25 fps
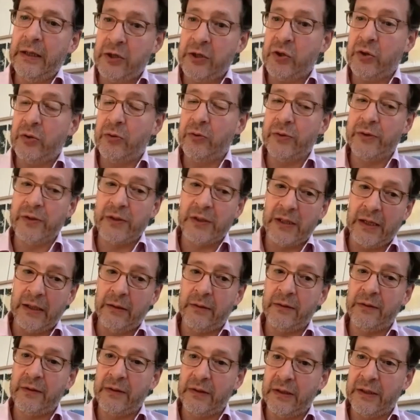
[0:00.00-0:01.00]
issues
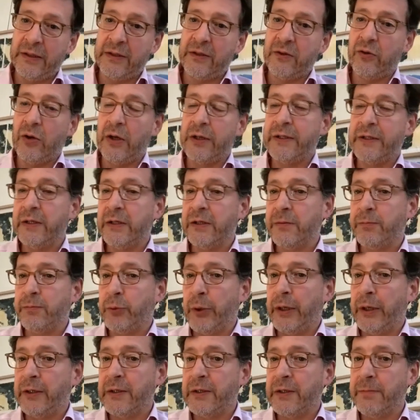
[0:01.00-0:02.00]
that this crisis
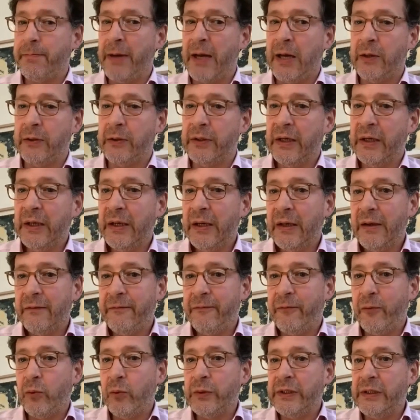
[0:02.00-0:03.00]
brings about
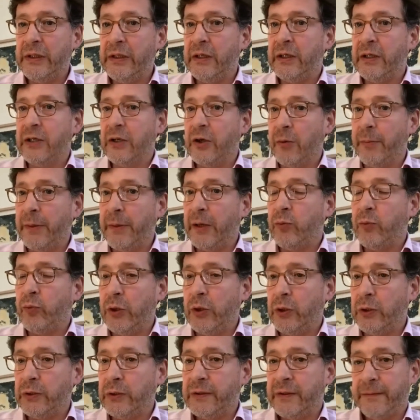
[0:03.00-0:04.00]
for the economic
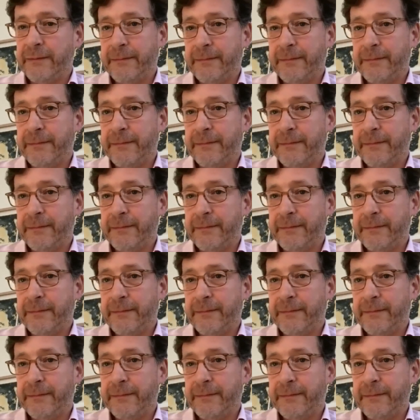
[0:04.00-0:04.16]
world.